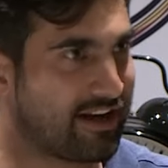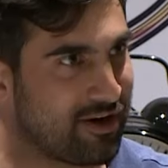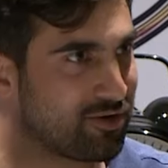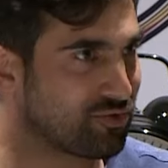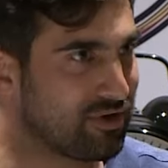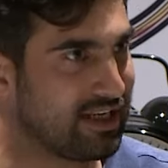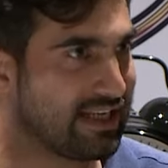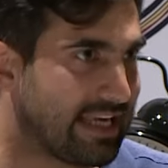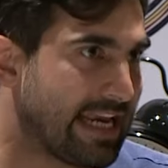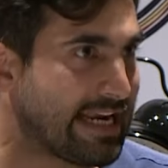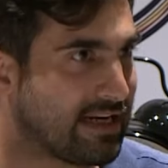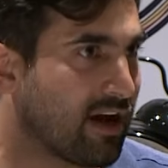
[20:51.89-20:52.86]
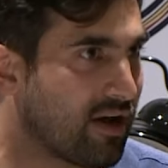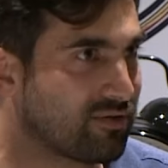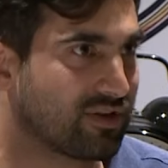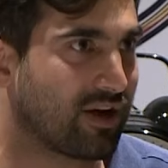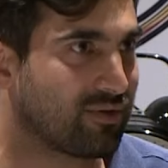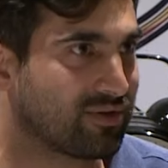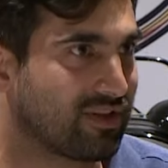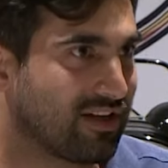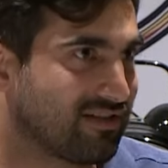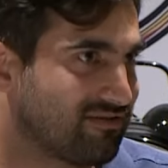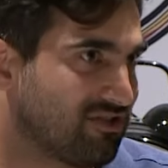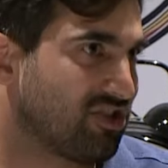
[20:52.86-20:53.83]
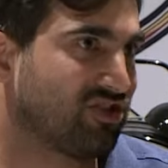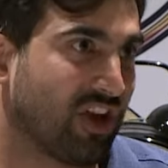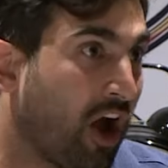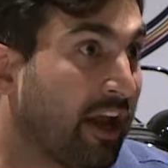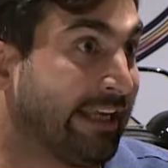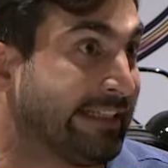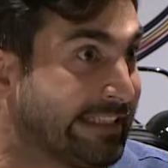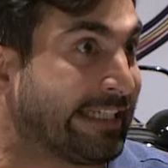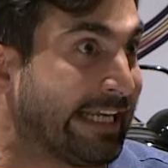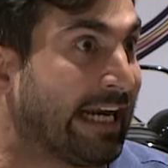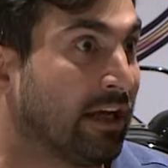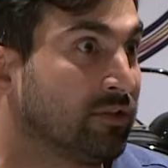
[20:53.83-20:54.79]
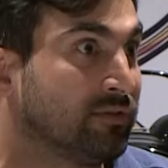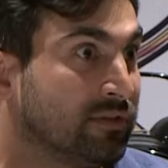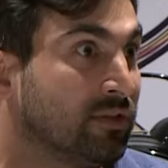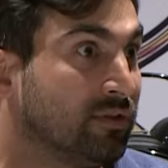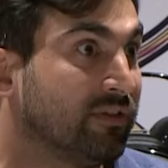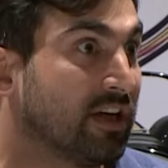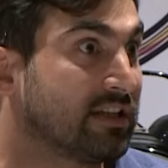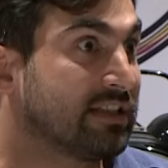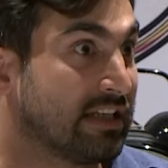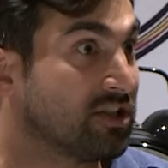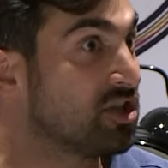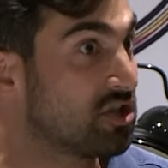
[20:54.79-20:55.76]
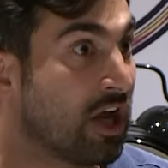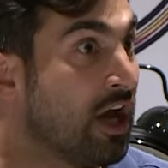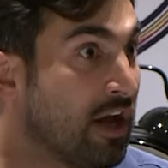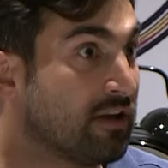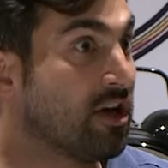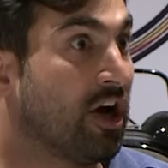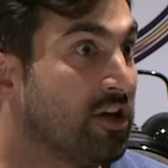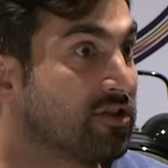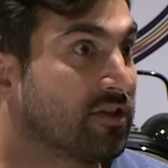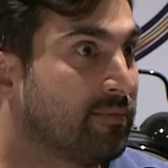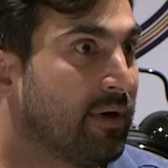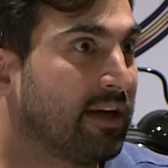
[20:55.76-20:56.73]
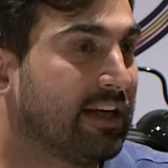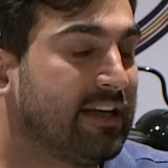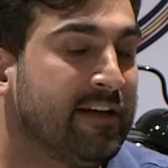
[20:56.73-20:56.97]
And I was really keen. I was just dying to get out of university and just earn some money.